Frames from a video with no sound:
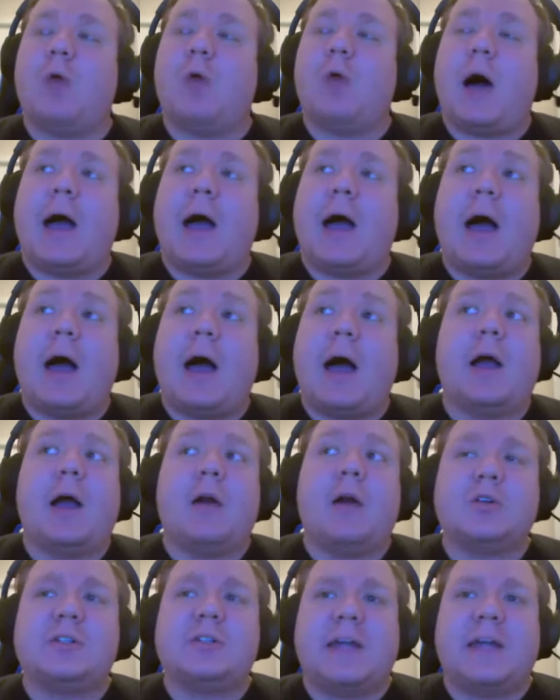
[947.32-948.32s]
well, I
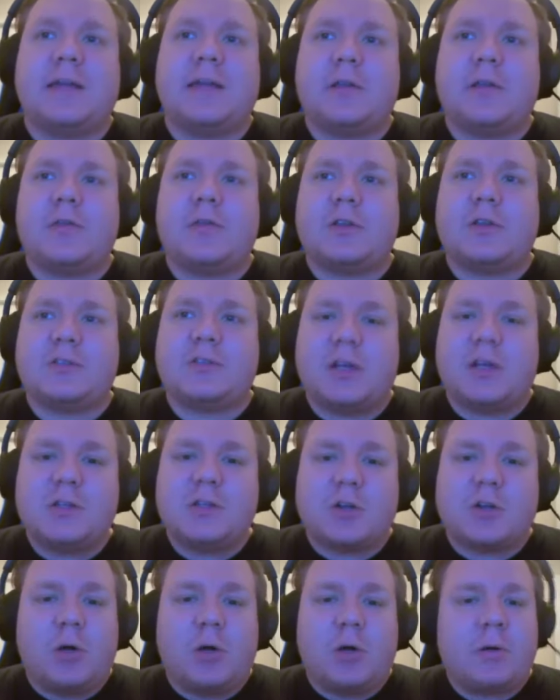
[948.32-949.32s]
understand that the
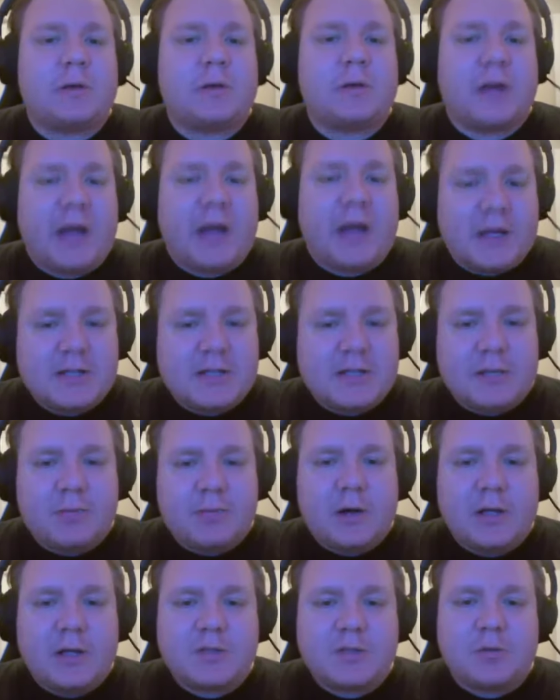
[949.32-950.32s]
Suns are lowering the asking
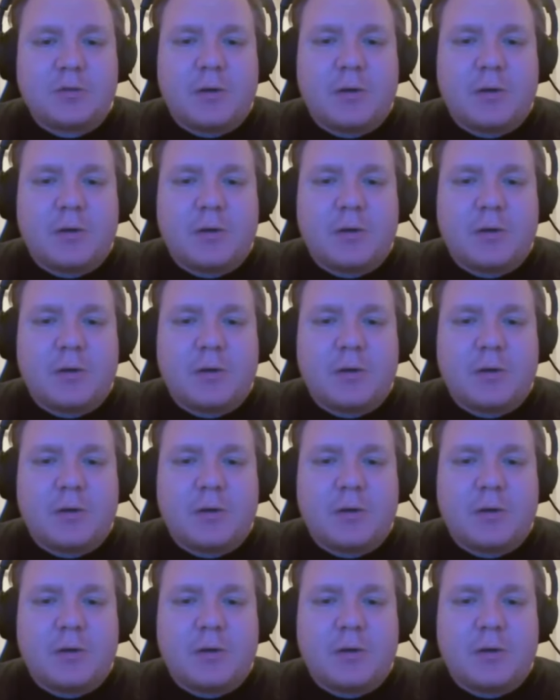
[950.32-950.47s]
price,